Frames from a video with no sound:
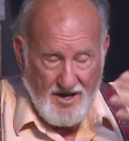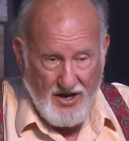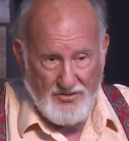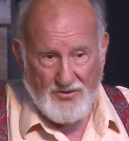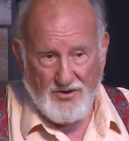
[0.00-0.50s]

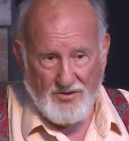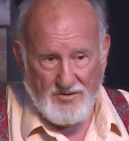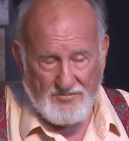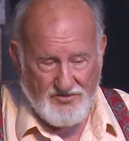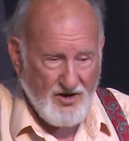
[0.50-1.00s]

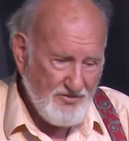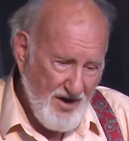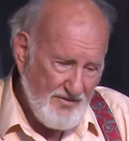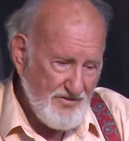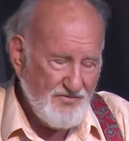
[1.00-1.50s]
other truck
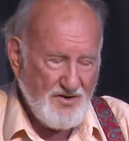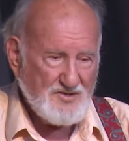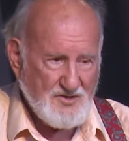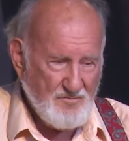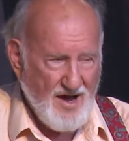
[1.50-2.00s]
driver
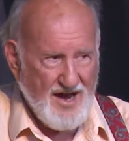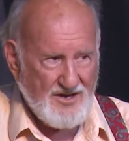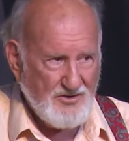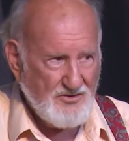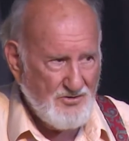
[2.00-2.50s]
friends of mine
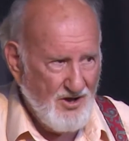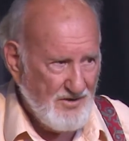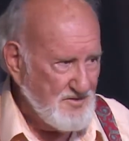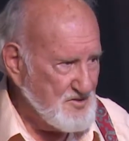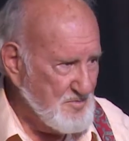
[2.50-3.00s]
to do all
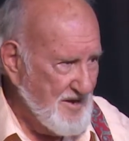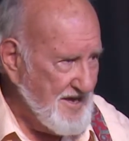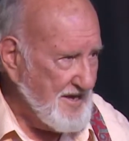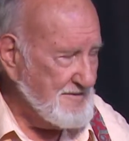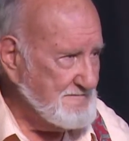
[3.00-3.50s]
of the
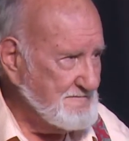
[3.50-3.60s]
speaking.